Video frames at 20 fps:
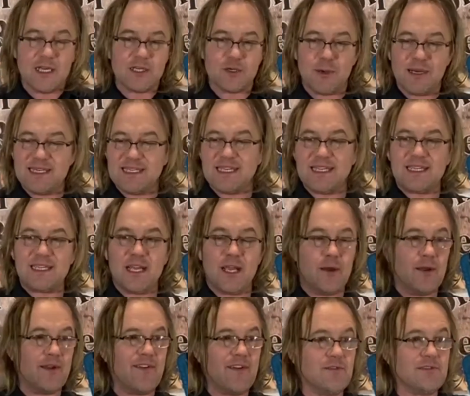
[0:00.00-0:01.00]
22,
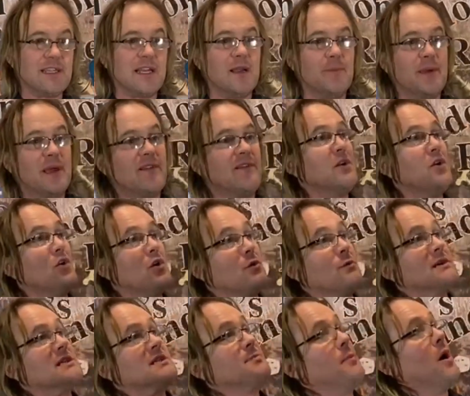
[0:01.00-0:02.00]
if it was in a bit of an
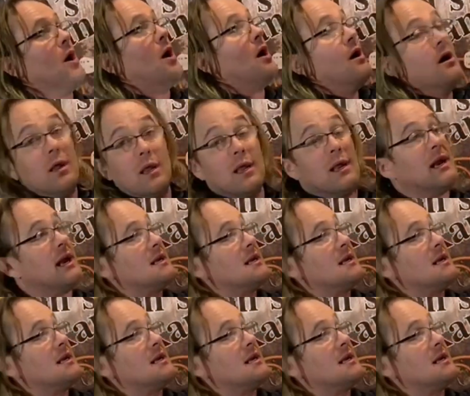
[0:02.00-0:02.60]
awkward spot,